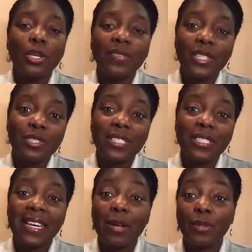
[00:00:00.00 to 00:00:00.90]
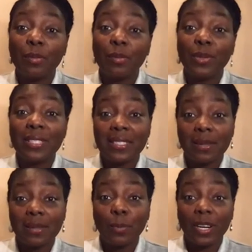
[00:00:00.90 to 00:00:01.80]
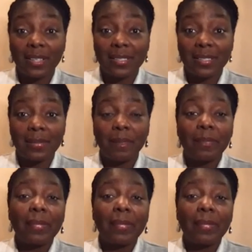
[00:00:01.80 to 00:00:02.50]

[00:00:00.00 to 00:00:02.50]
you have to understand how the immune system works.